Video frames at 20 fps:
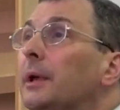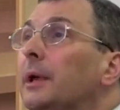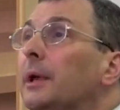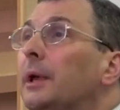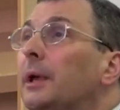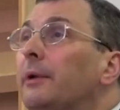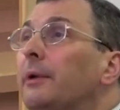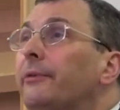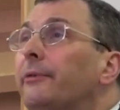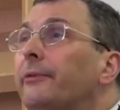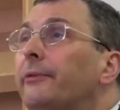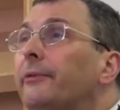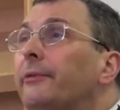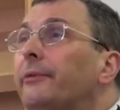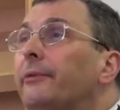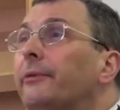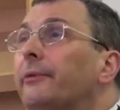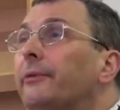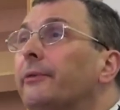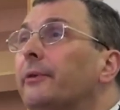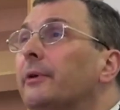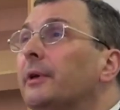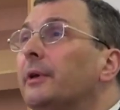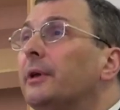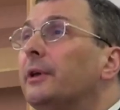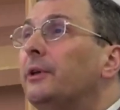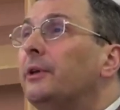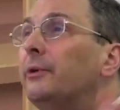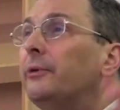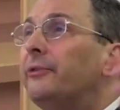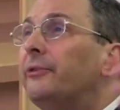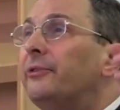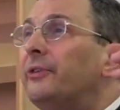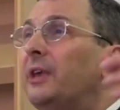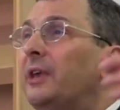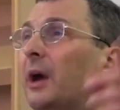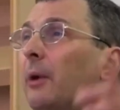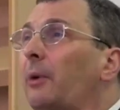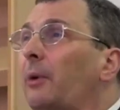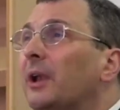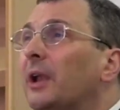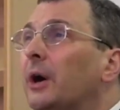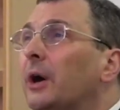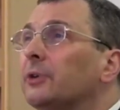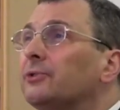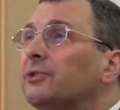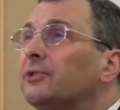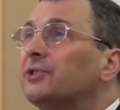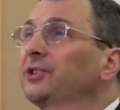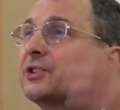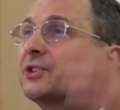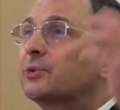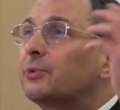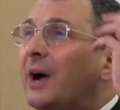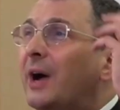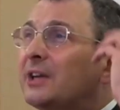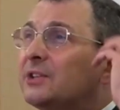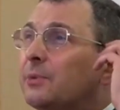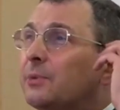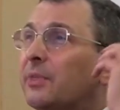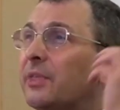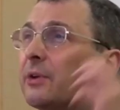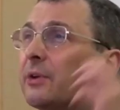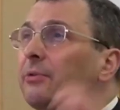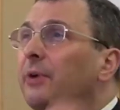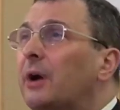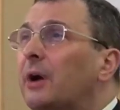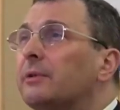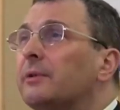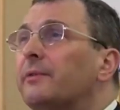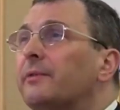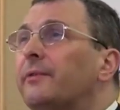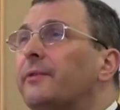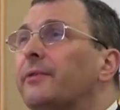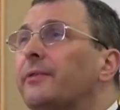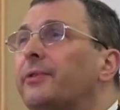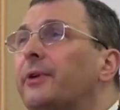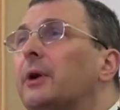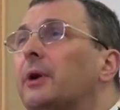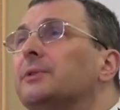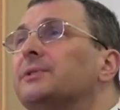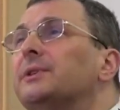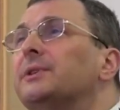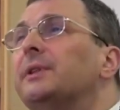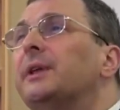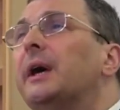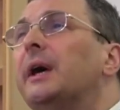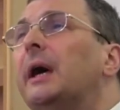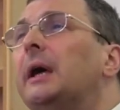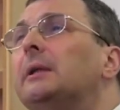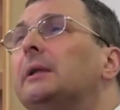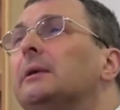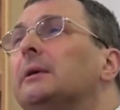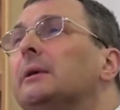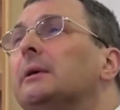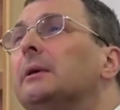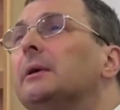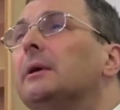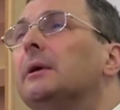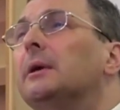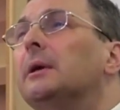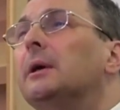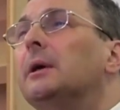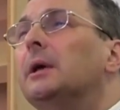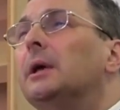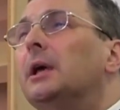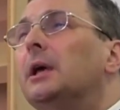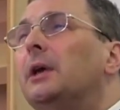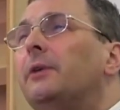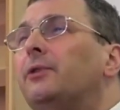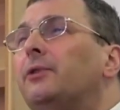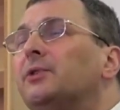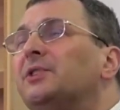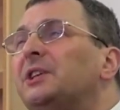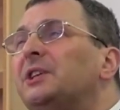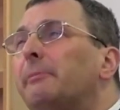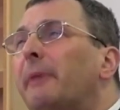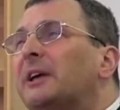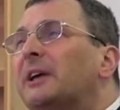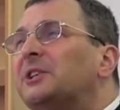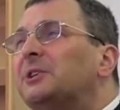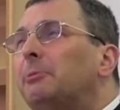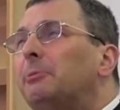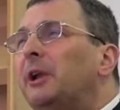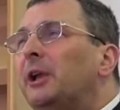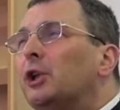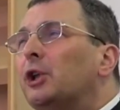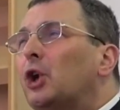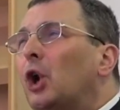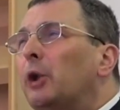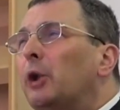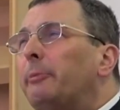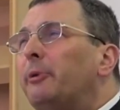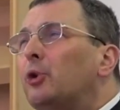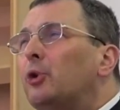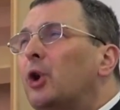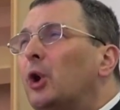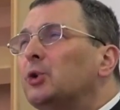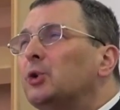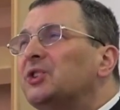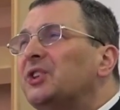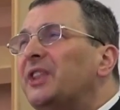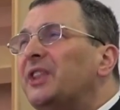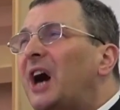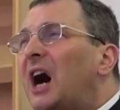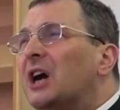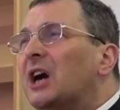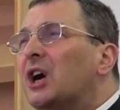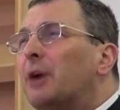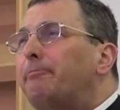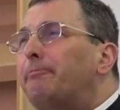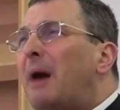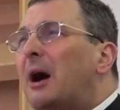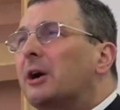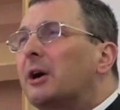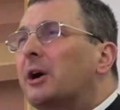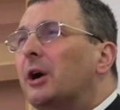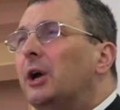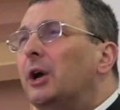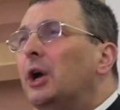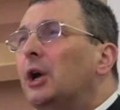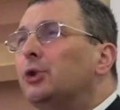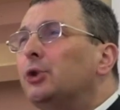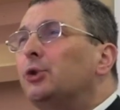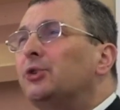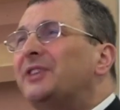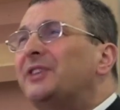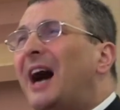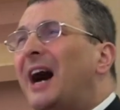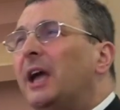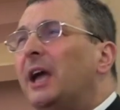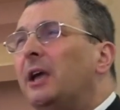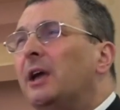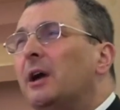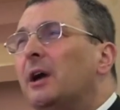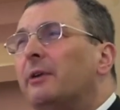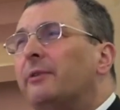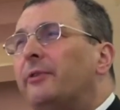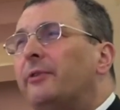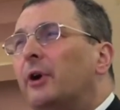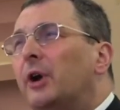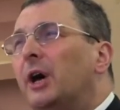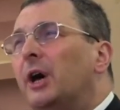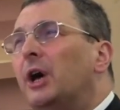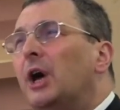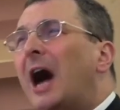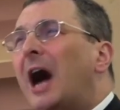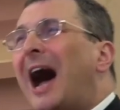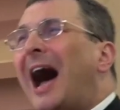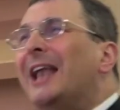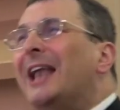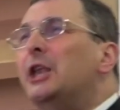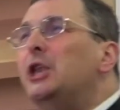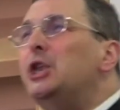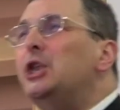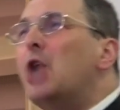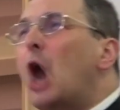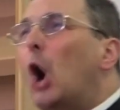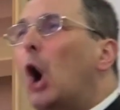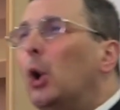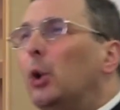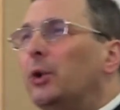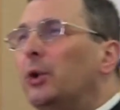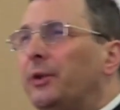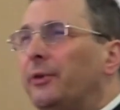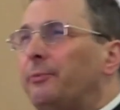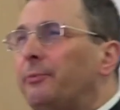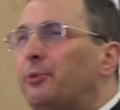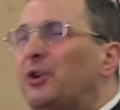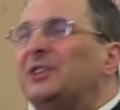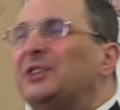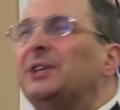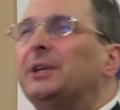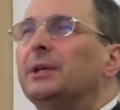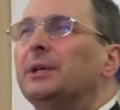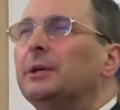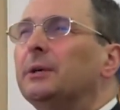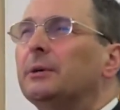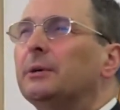if you see our Lord Jesus Christ with the crown of thorns on the head, if you see Maximilian Kolbe who goes in the hunger bunker to die for an unknown prisoner,